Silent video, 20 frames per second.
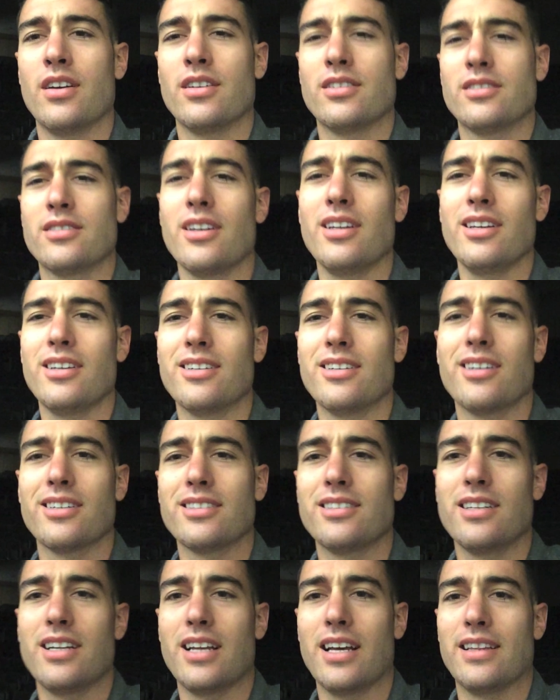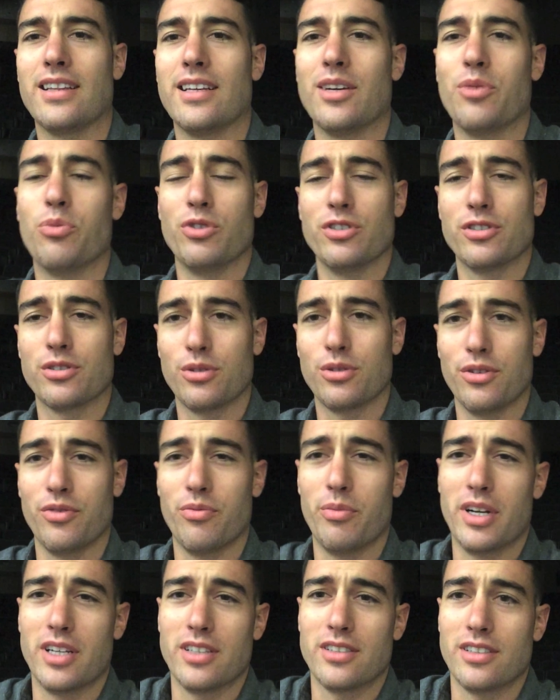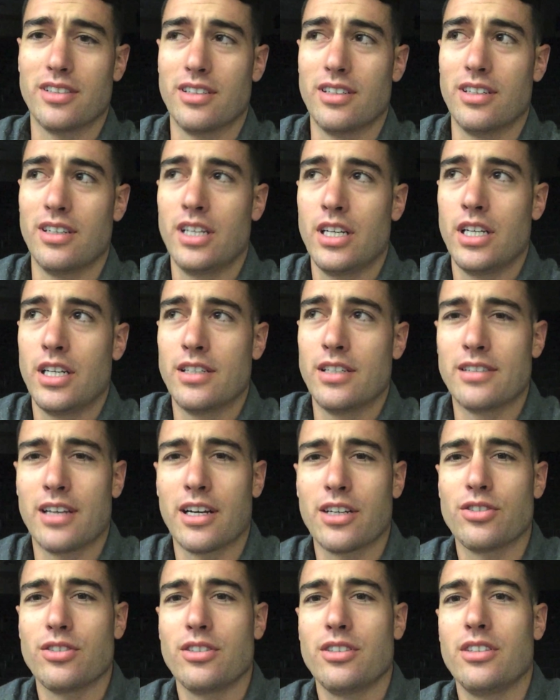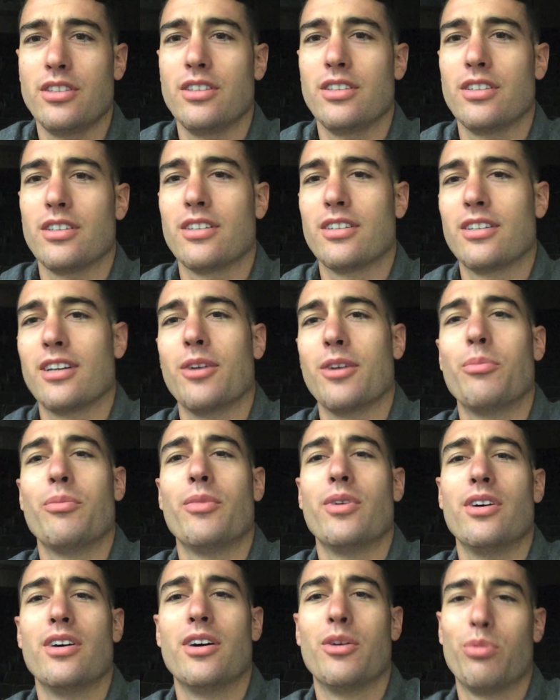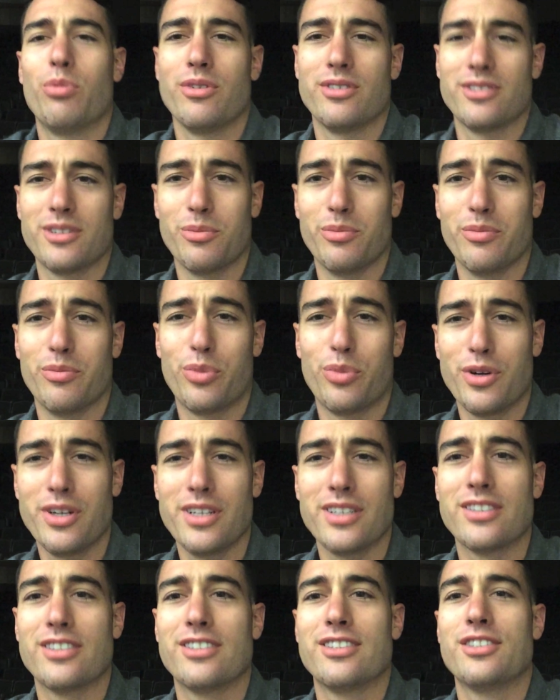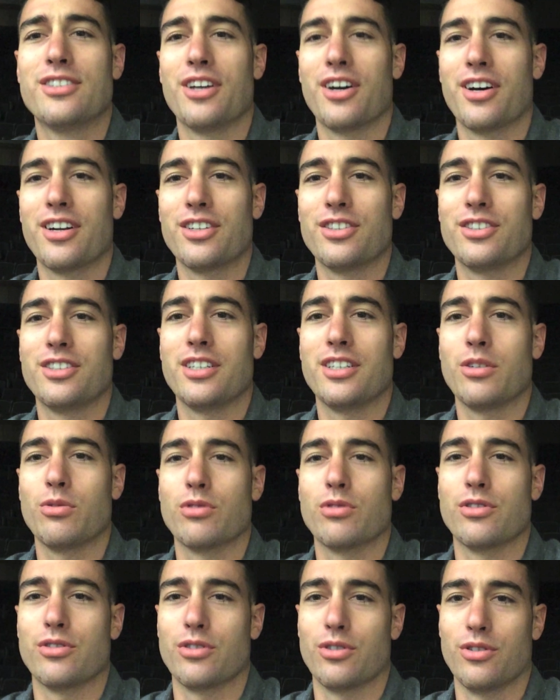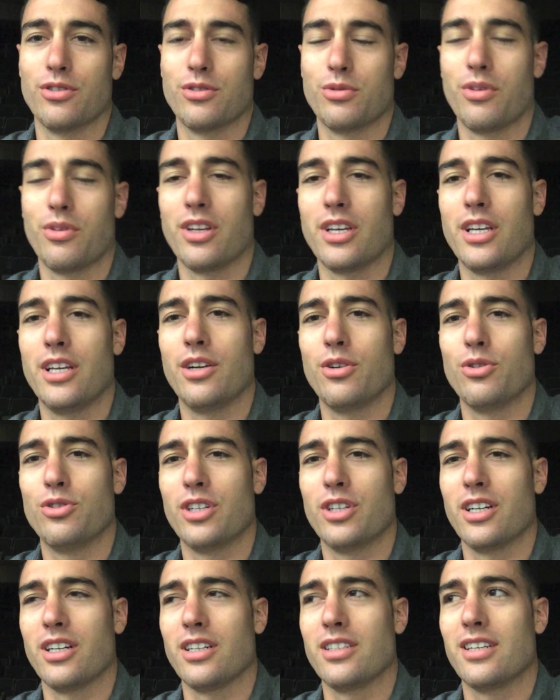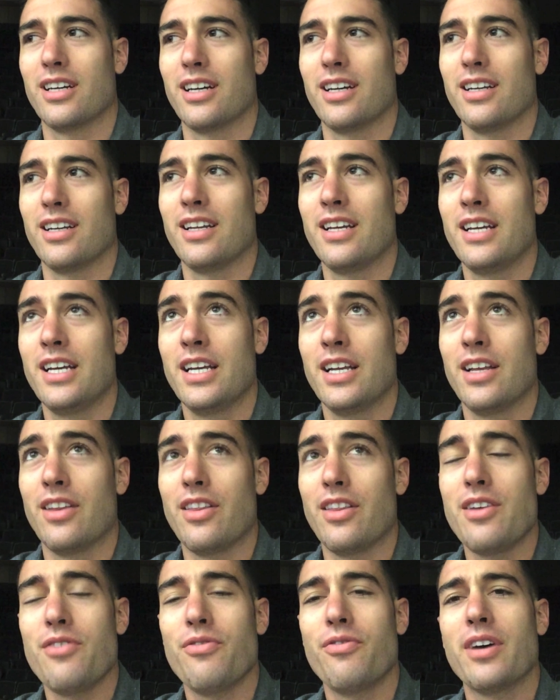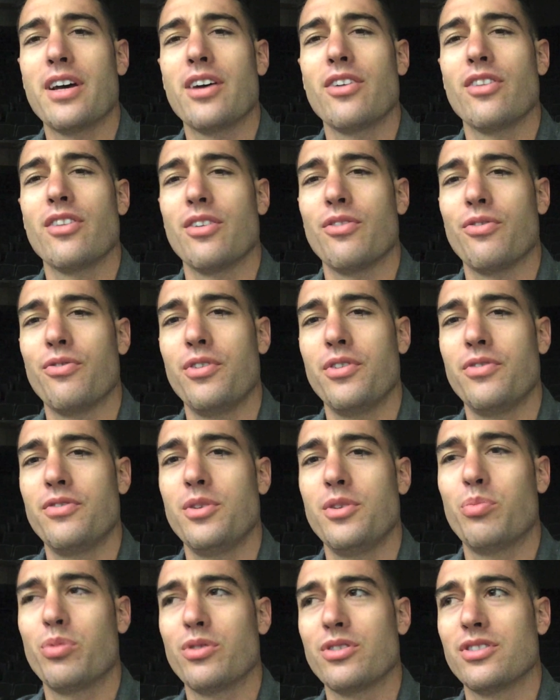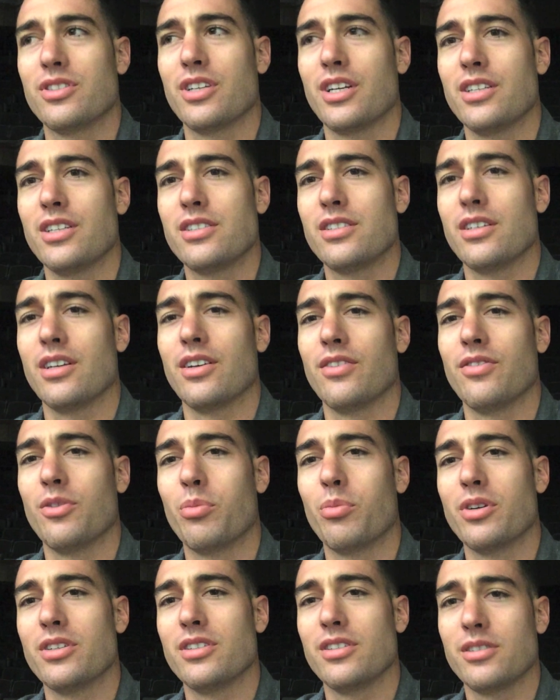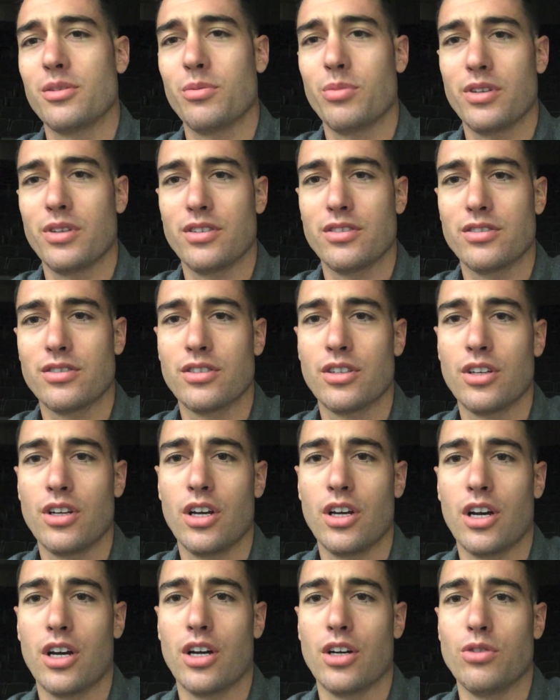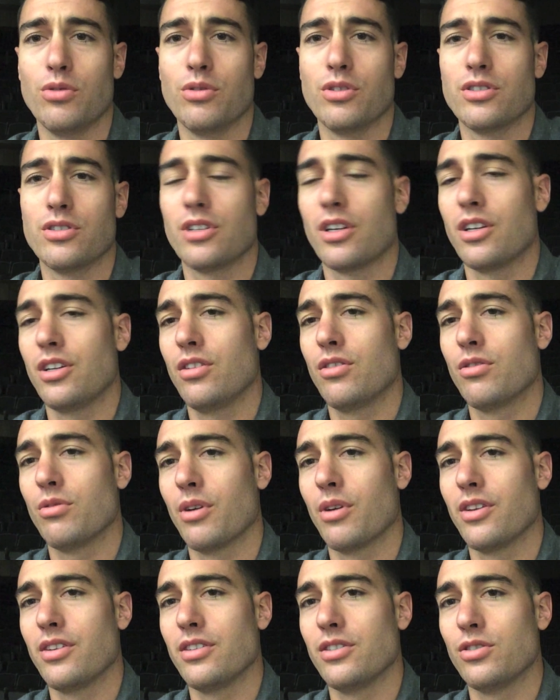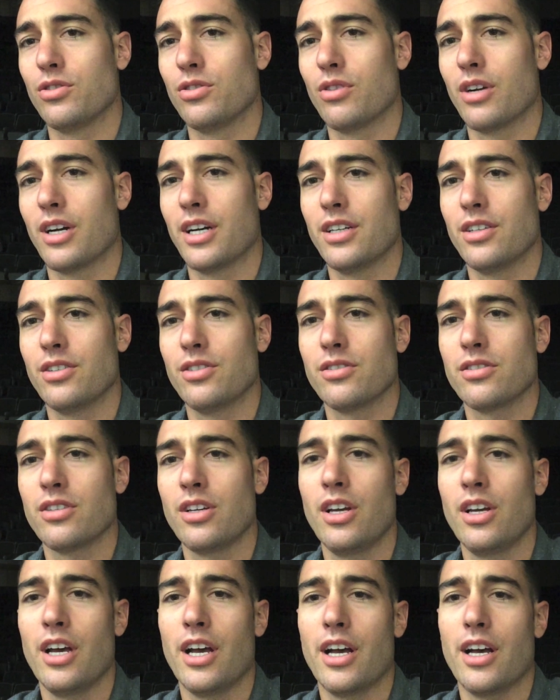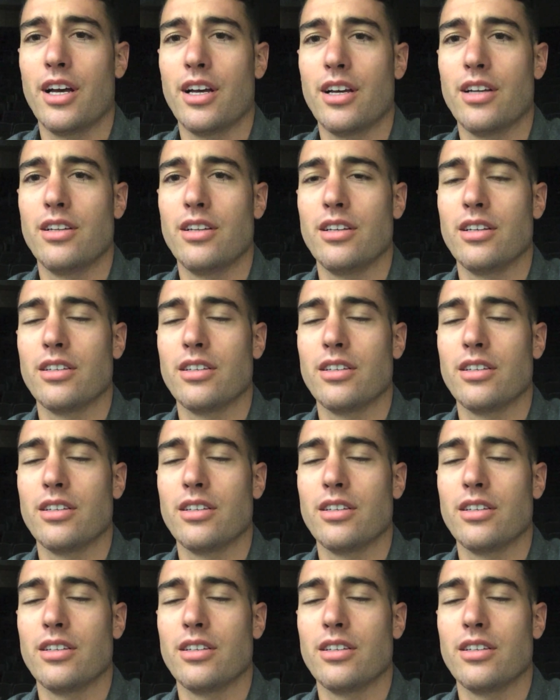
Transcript: A study conducted at the Emory School of Medicine has actually come up with some pretty astonishing results with the ketogenic diet. They found that 50% of the participants who were studied throughout these trials had